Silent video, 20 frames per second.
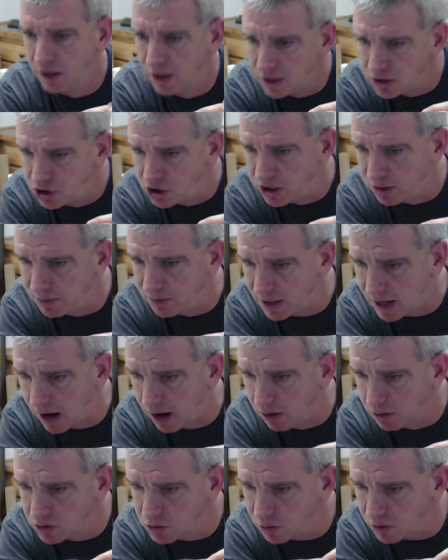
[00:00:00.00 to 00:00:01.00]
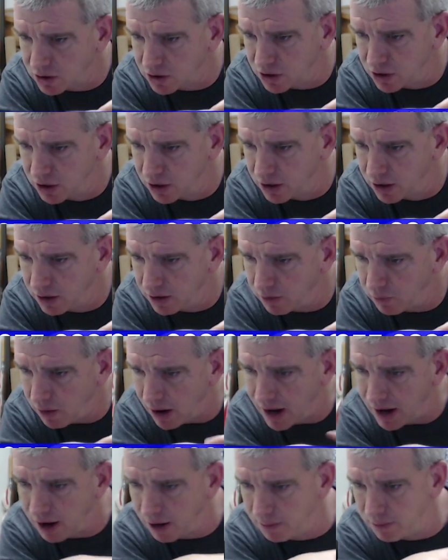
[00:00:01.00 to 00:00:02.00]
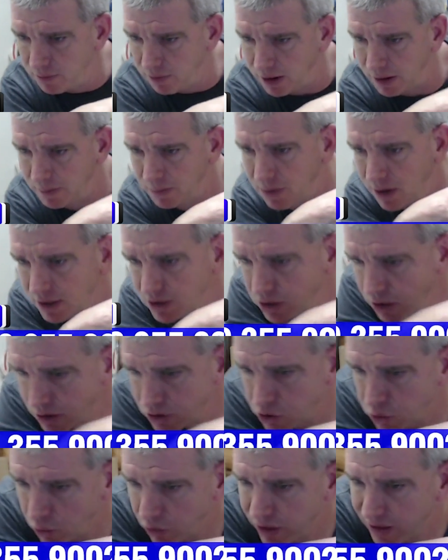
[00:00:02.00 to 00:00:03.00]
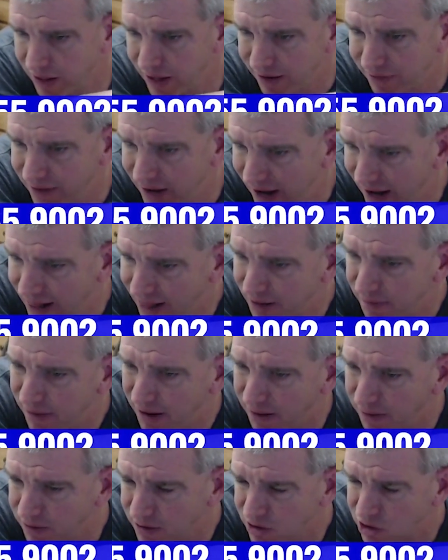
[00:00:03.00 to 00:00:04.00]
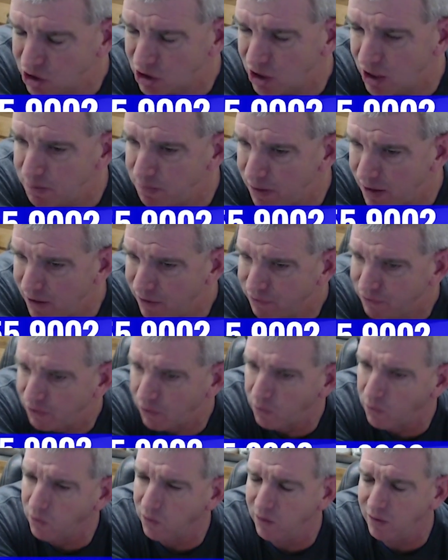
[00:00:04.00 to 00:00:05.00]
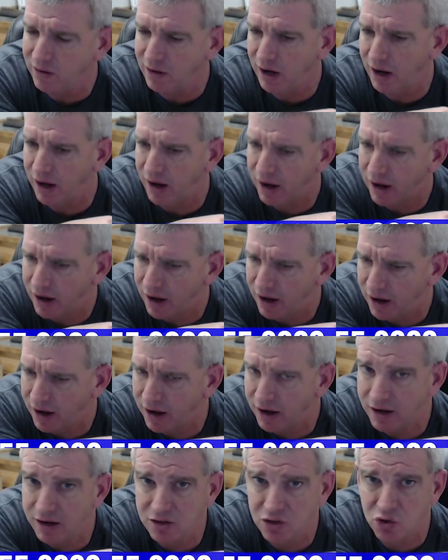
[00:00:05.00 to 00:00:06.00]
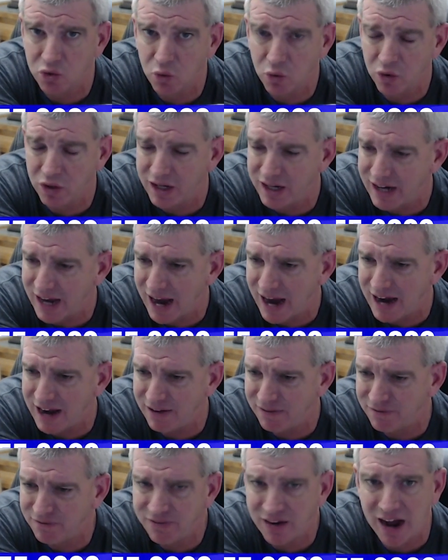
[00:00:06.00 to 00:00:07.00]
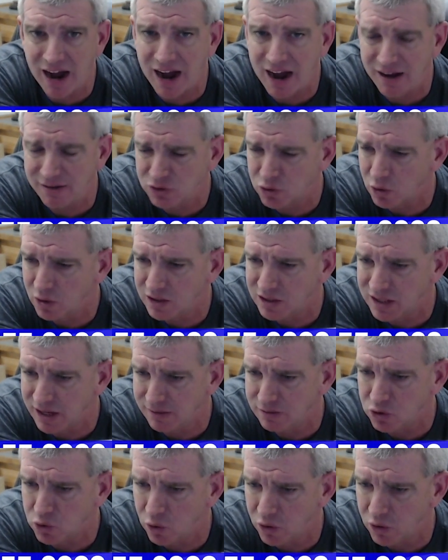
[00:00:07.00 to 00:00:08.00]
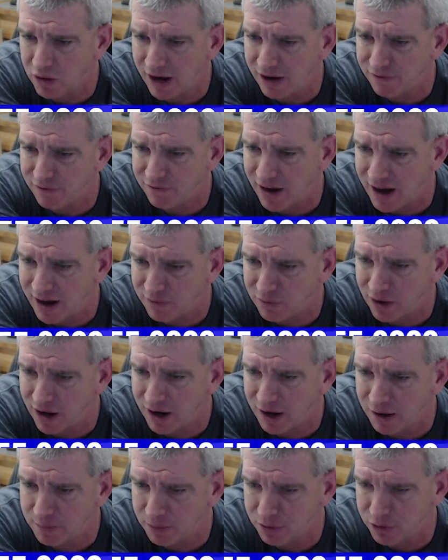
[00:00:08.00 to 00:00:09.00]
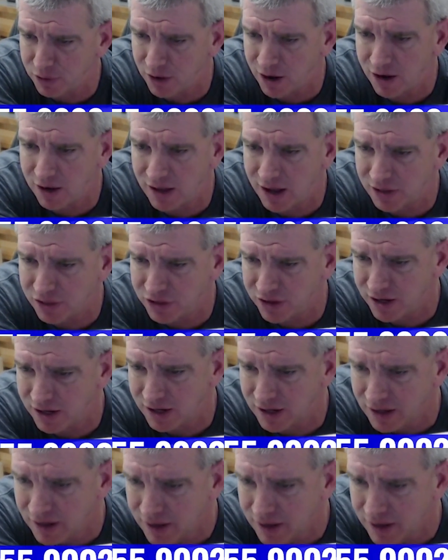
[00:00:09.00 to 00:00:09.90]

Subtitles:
Jimmy Colts, what's good? Wide open rail pressure on 2011 LML with CP4, 28.5, wide open throttle, I think.